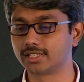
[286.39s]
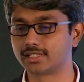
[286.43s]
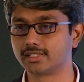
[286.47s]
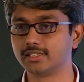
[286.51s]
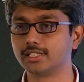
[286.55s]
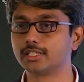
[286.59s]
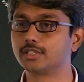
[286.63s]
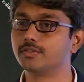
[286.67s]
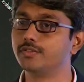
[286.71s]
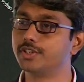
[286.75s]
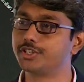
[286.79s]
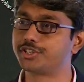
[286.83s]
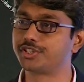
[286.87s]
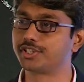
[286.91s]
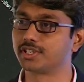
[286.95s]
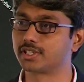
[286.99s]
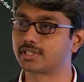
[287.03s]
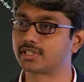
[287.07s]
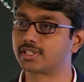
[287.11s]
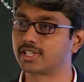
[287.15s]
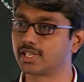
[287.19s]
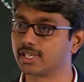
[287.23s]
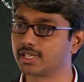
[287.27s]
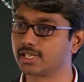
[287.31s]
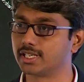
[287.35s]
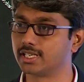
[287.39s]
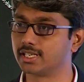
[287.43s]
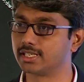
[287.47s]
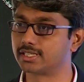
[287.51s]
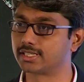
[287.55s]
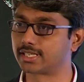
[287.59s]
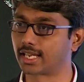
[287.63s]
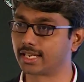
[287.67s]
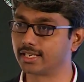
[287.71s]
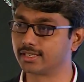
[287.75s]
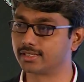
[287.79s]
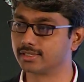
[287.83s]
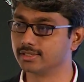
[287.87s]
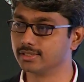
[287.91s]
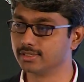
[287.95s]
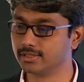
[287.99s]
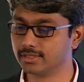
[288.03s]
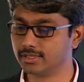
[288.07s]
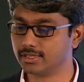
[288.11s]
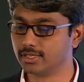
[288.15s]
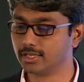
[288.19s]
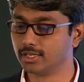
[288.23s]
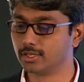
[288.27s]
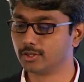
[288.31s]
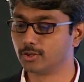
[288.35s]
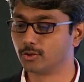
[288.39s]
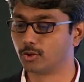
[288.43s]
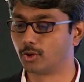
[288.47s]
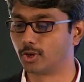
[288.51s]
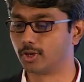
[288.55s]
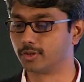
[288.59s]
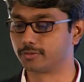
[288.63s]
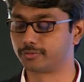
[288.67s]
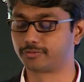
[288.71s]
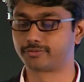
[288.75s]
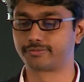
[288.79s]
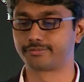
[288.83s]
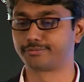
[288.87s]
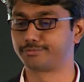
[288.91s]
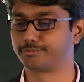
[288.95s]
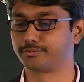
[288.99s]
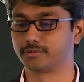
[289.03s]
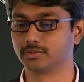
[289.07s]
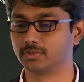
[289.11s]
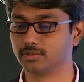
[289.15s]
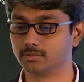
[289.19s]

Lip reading: us in this vicious cycle of